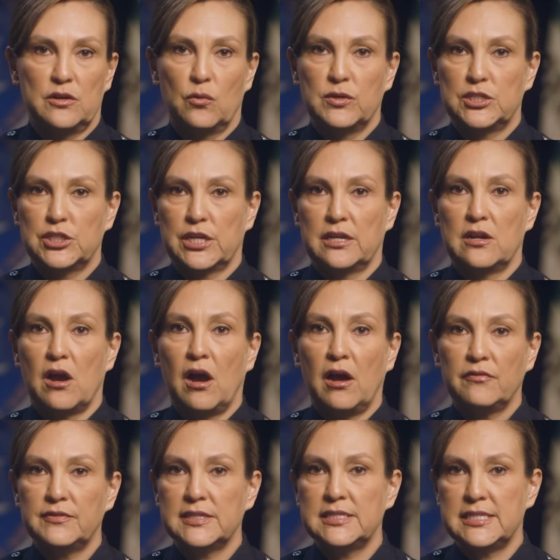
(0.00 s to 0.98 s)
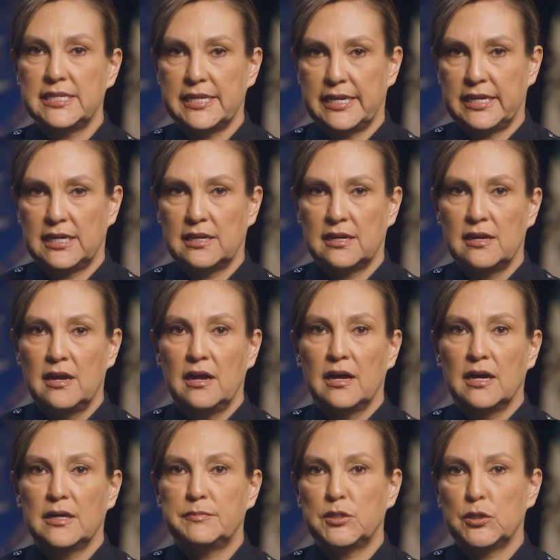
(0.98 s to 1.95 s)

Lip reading: which can often take up